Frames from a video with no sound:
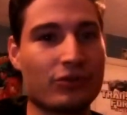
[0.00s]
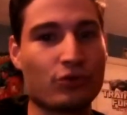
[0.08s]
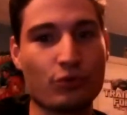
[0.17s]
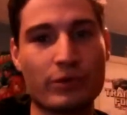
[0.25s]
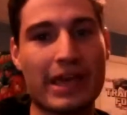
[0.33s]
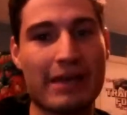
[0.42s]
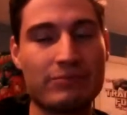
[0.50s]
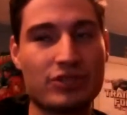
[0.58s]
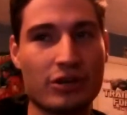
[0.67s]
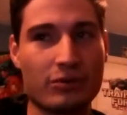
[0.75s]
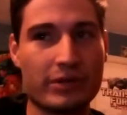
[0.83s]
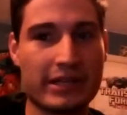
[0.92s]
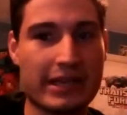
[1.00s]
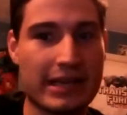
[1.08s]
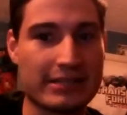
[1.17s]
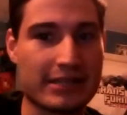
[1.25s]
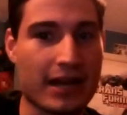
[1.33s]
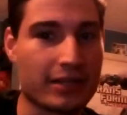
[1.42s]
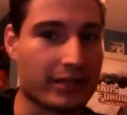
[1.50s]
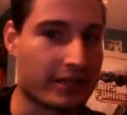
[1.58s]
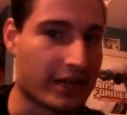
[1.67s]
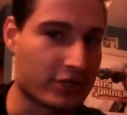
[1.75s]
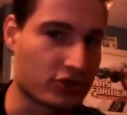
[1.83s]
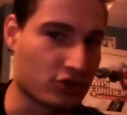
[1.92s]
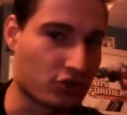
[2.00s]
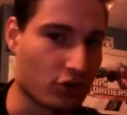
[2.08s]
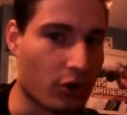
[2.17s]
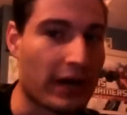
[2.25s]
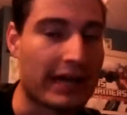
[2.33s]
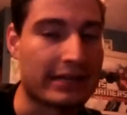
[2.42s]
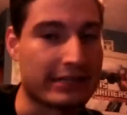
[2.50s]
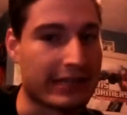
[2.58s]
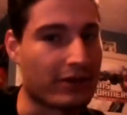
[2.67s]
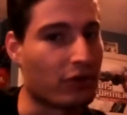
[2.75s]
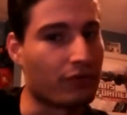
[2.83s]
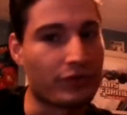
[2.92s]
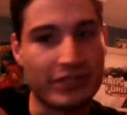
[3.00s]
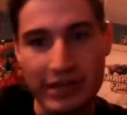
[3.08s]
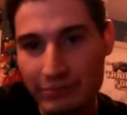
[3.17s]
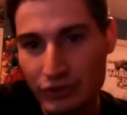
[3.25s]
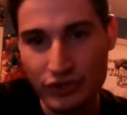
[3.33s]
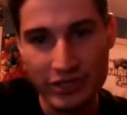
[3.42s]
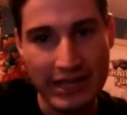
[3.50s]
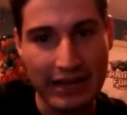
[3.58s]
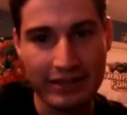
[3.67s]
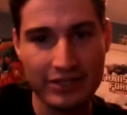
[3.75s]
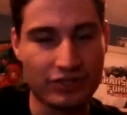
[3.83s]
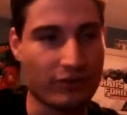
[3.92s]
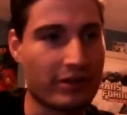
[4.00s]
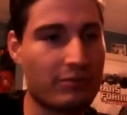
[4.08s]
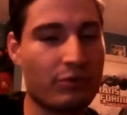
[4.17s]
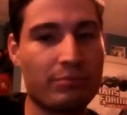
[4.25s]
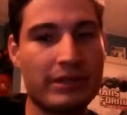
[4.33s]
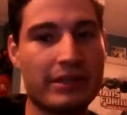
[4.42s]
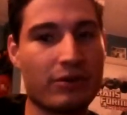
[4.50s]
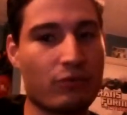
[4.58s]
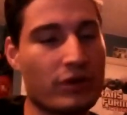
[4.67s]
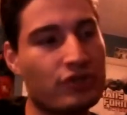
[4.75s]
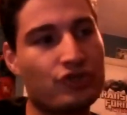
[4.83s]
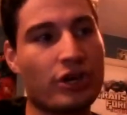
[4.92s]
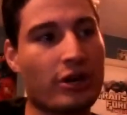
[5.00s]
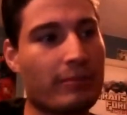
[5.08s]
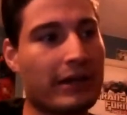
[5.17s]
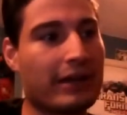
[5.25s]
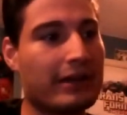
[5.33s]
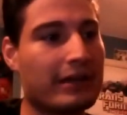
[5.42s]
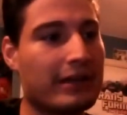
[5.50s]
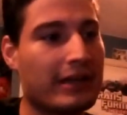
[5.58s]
Through Game Zone, he has gotten the connections to go ahead and get over to MLG Dallas, so he will be there with Jeremy.